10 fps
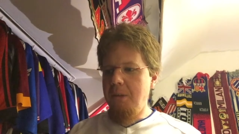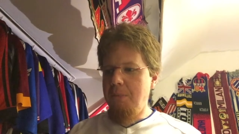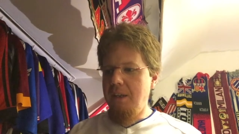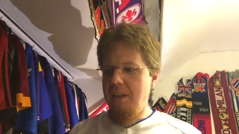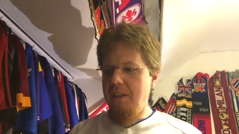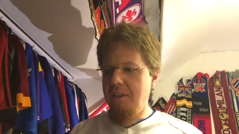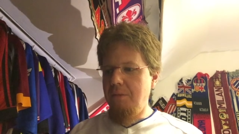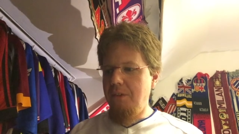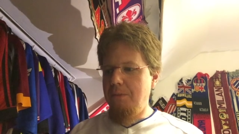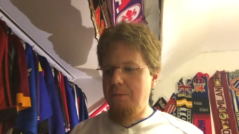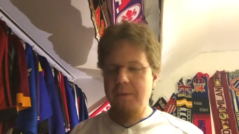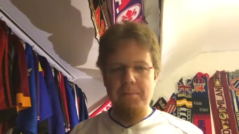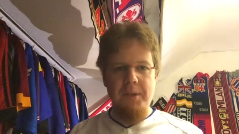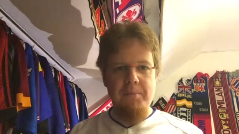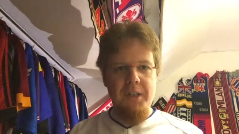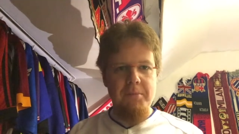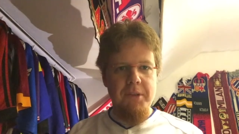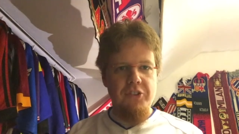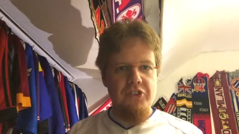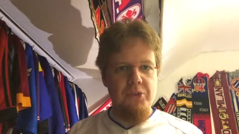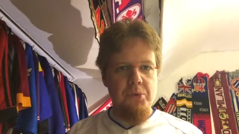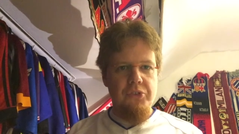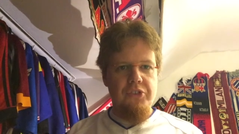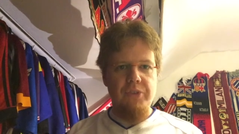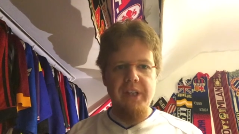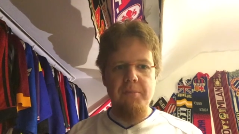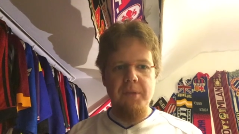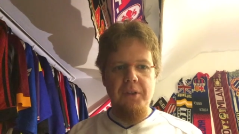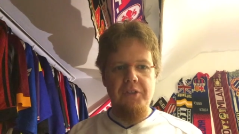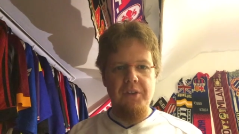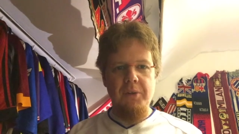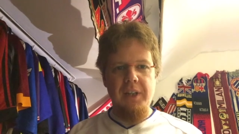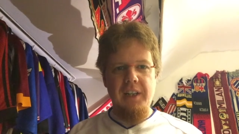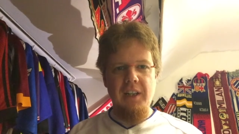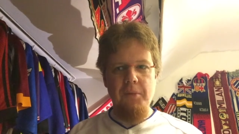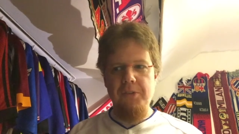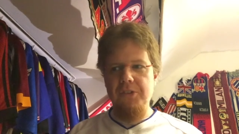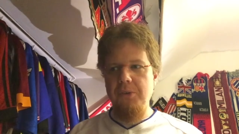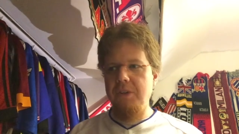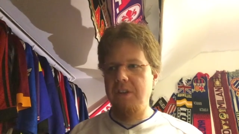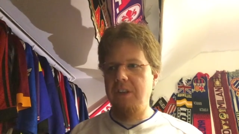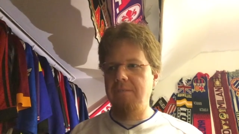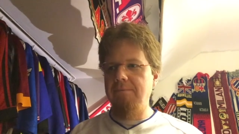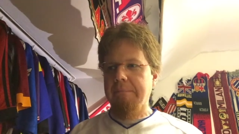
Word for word: but it was pretty much two straight months only club soccer.